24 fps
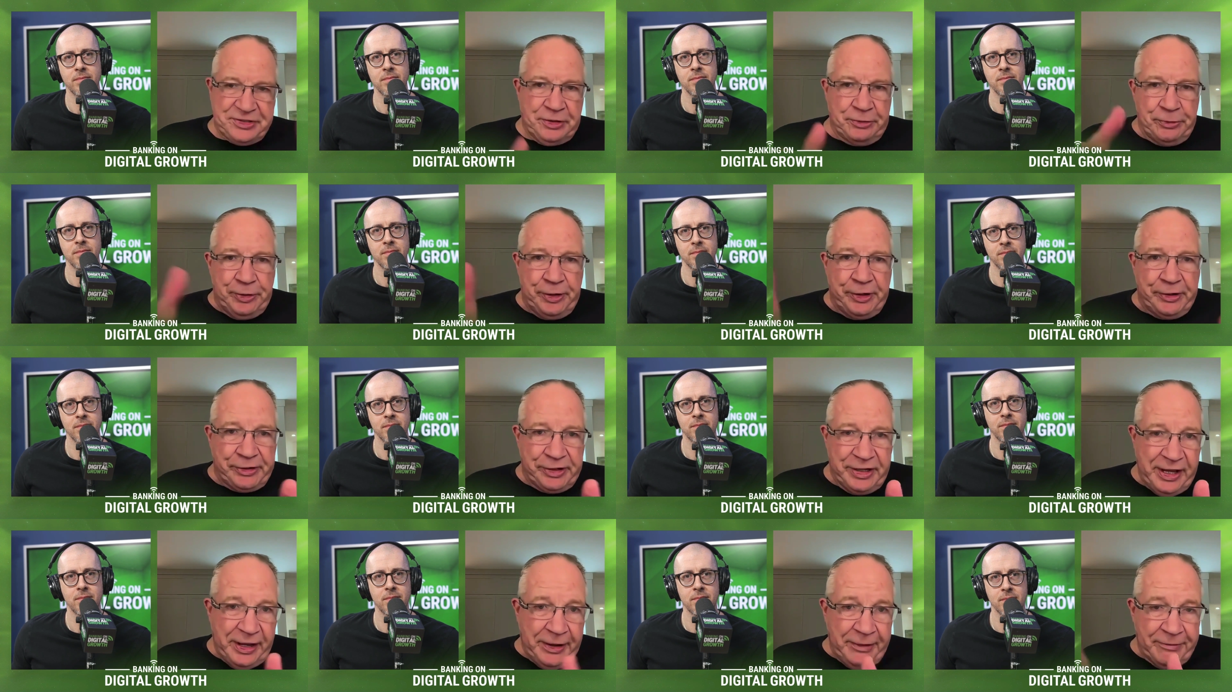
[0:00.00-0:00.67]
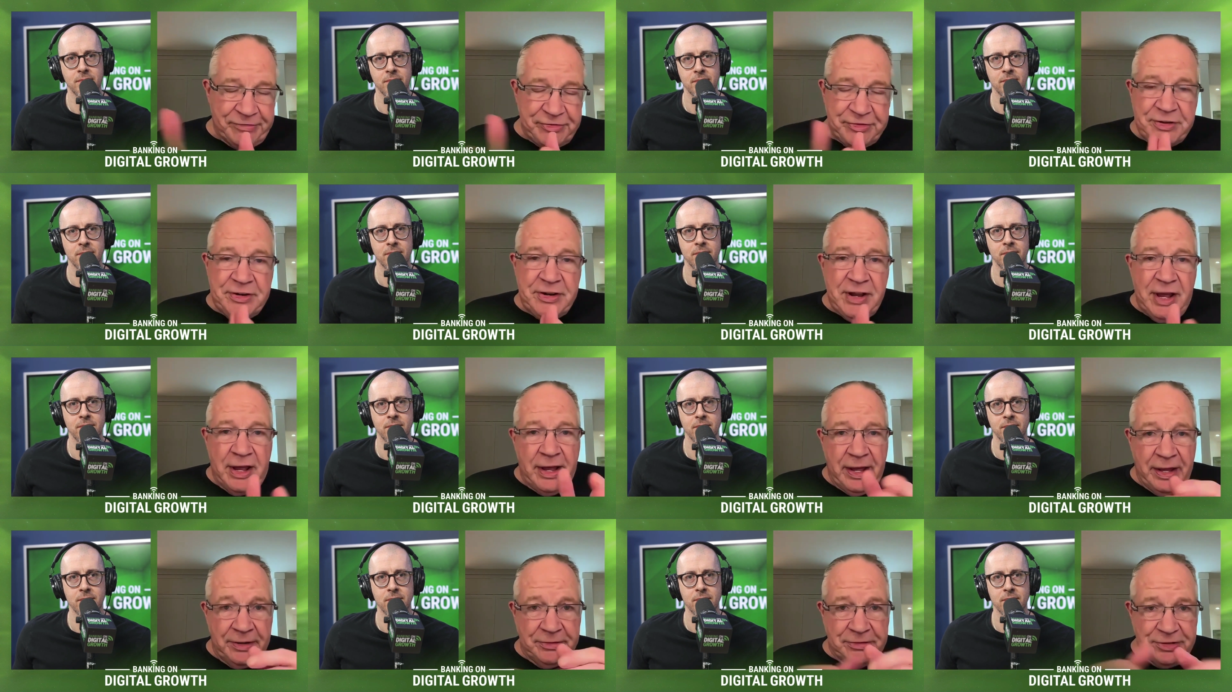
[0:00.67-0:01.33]
Speaker 1: it's a real gift
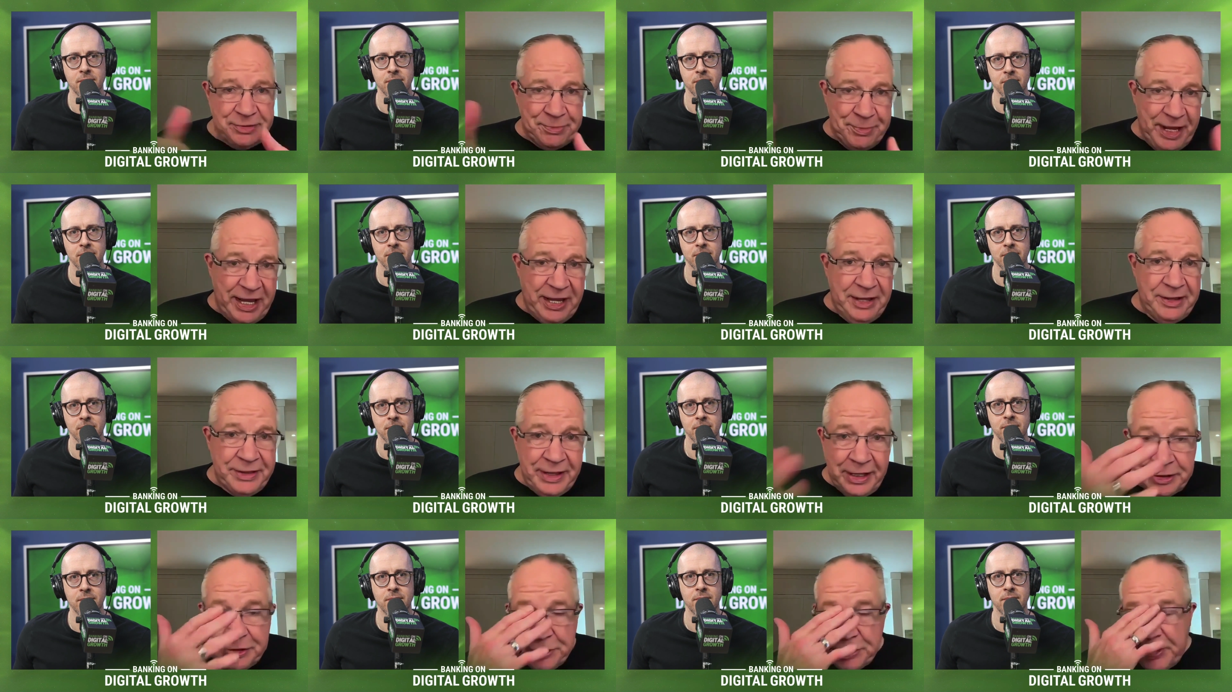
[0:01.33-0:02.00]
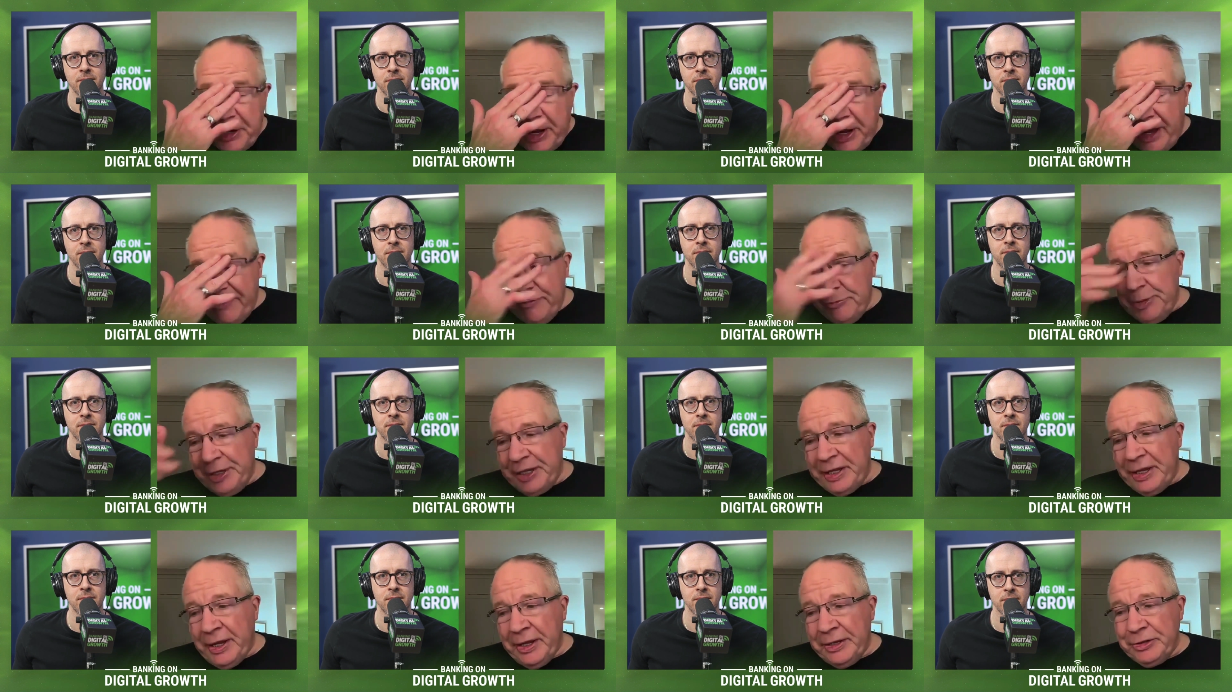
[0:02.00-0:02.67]
uh, to me that you have
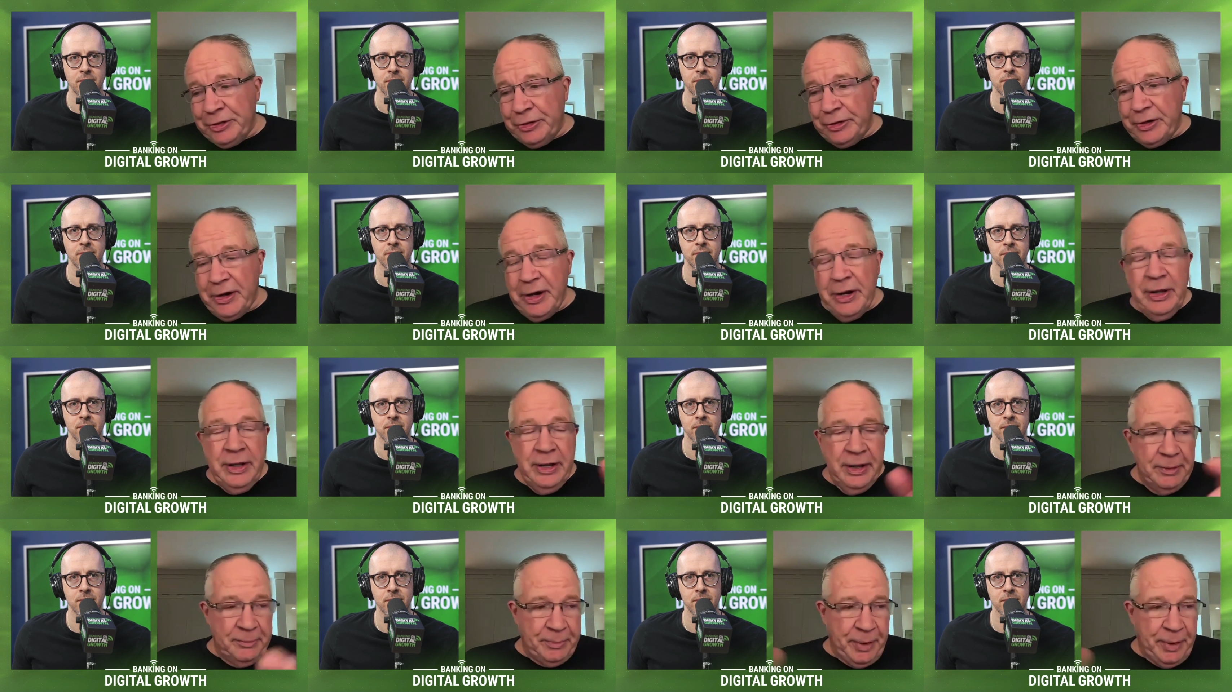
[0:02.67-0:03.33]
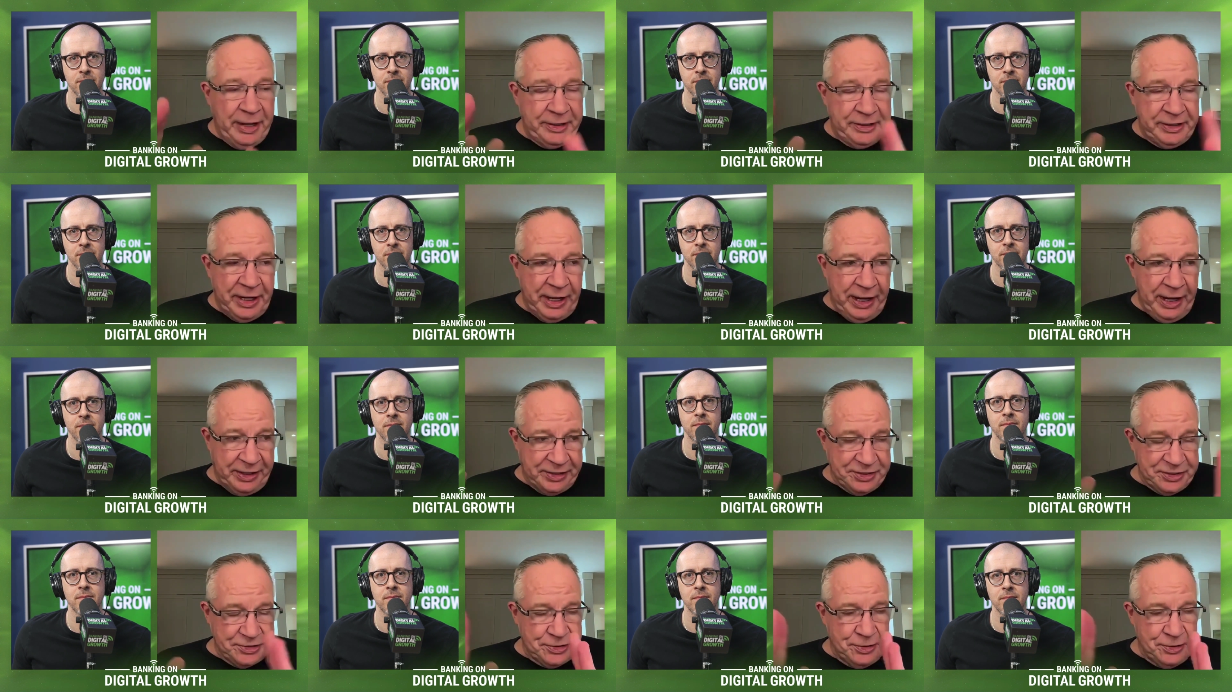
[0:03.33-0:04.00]
me on your
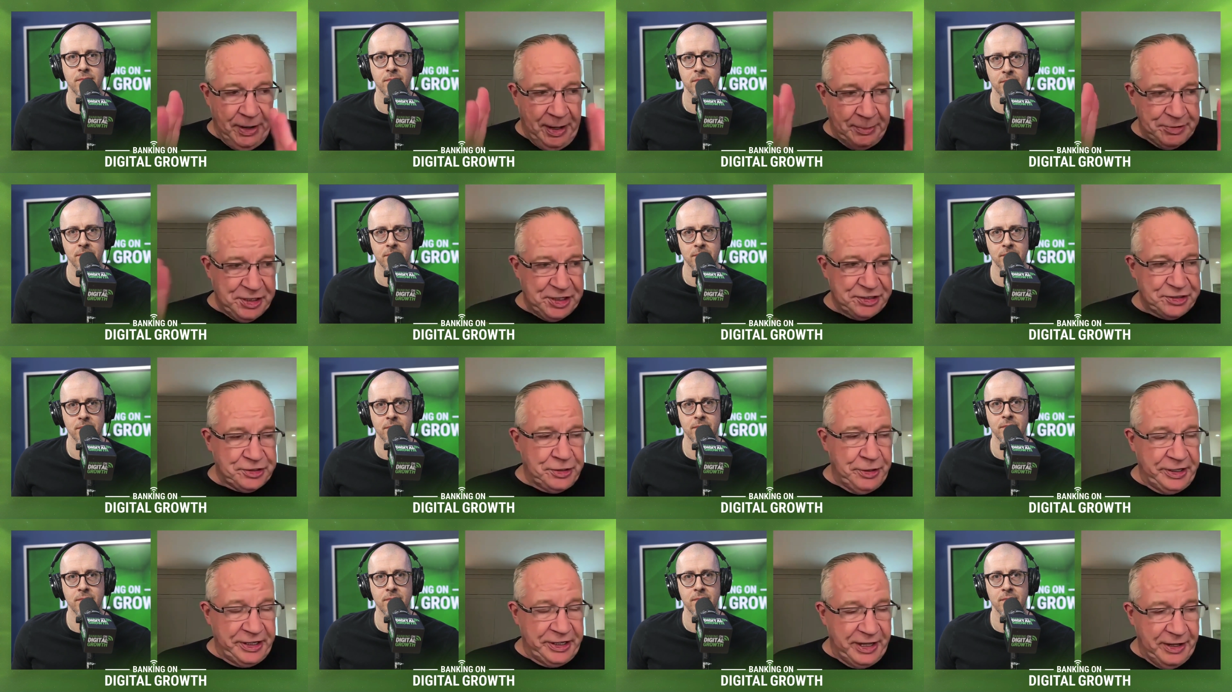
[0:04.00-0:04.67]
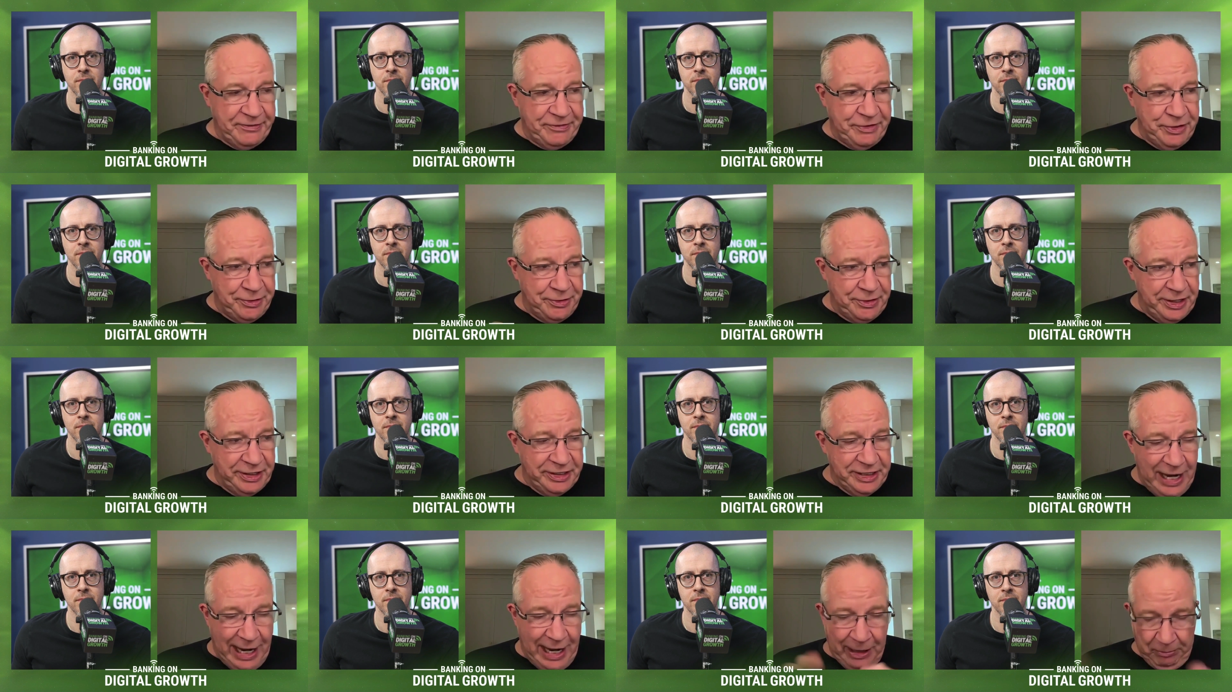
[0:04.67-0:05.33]
podcast. So I'm just going to give you
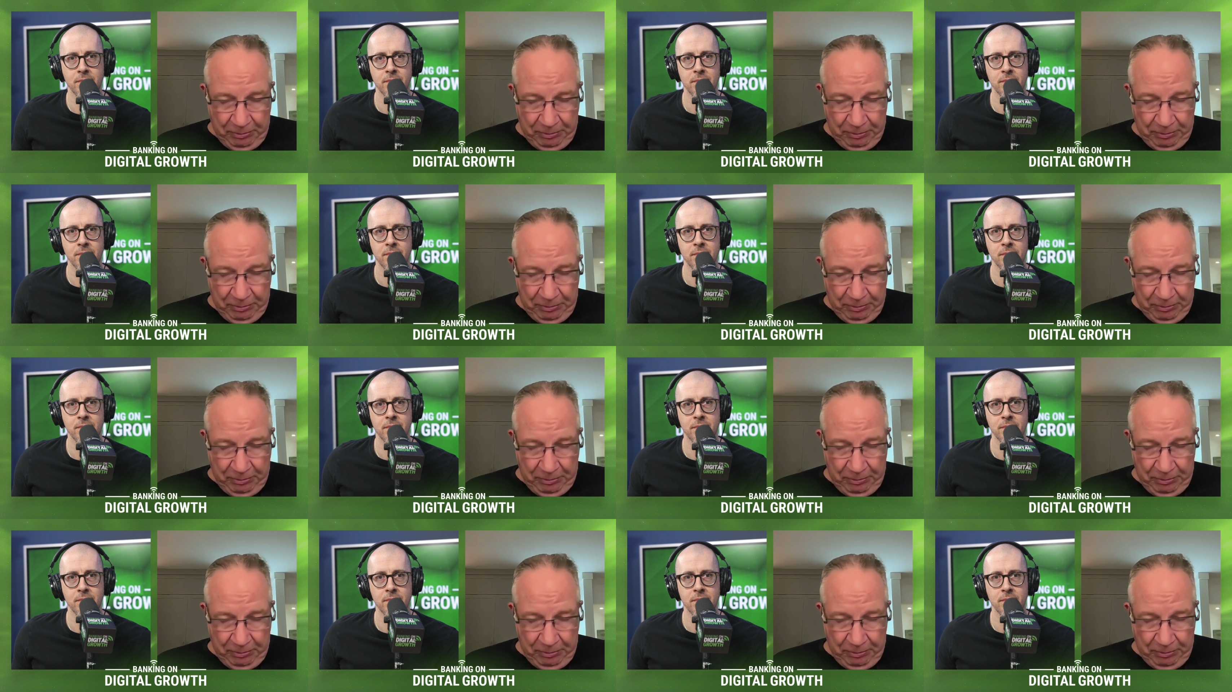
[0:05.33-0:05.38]
the